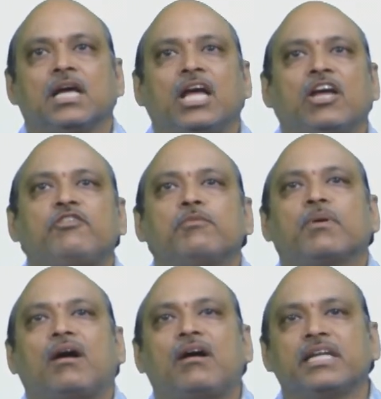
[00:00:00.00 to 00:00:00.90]
If you
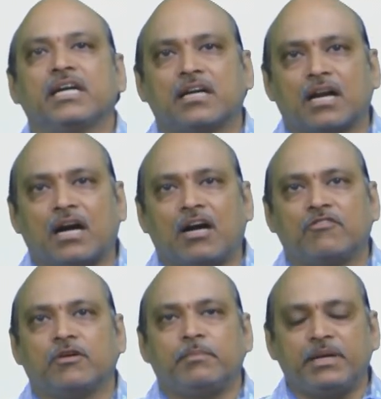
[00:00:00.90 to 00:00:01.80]
plot a
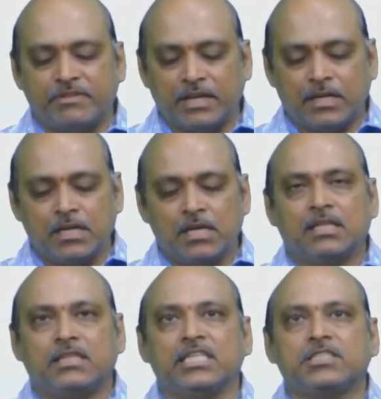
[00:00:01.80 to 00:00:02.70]
graph between
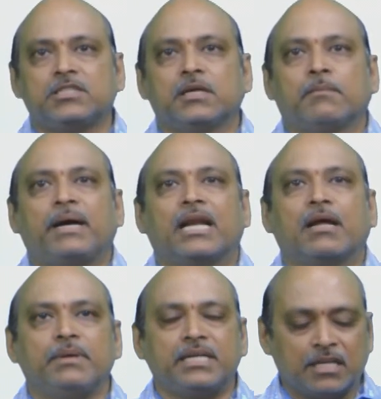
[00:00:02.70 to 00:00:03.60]
this
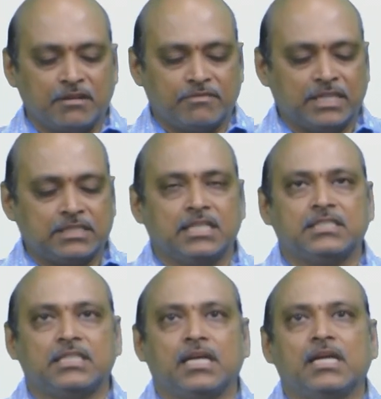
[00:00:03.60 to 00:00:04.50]
parameter versus
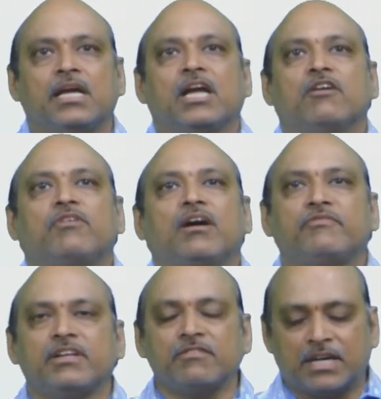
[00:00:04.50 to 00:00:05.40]
the F of
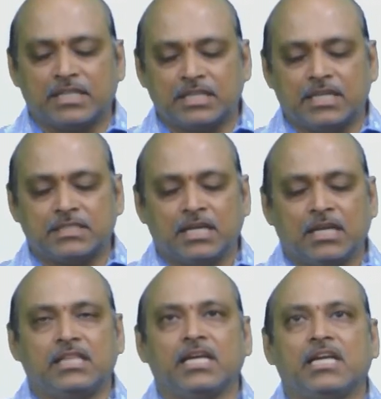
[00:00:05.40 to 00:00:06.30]
E versus
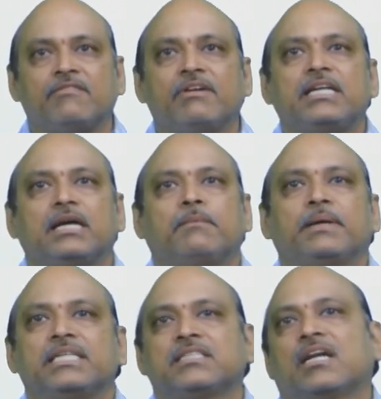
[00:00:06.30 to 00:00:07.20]
the given
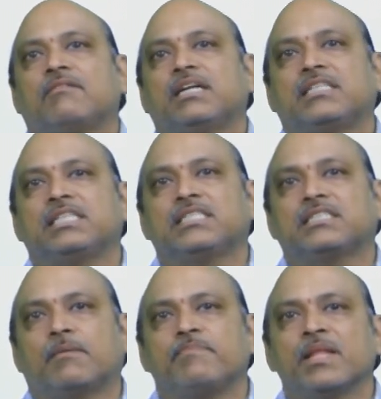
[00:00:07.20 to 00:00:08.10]
temperature of that
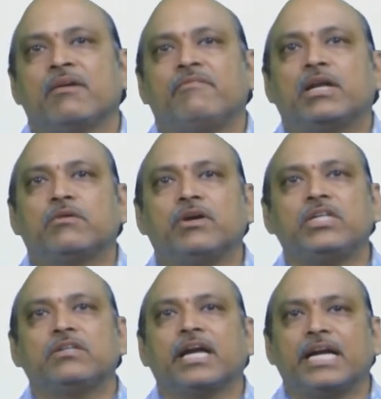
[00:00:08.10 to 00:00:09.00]
system, we are going
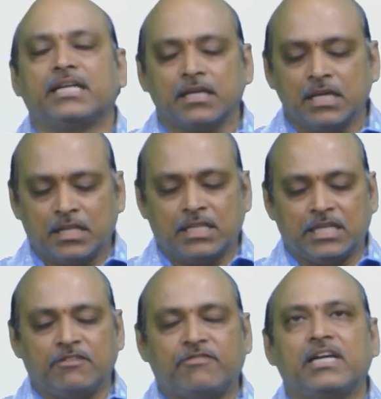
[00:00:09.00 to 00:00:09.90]
to get the
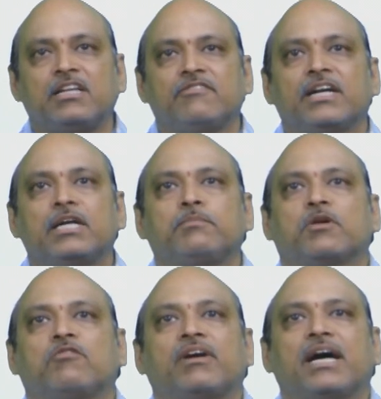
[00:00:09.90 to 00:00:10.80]
different
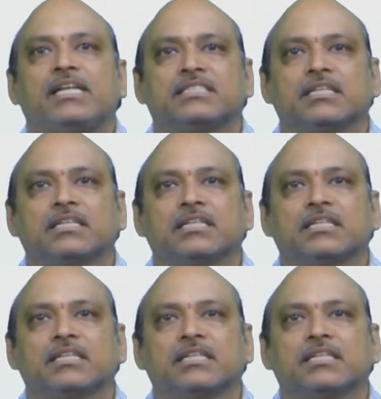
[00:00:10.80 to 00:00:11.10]
profiles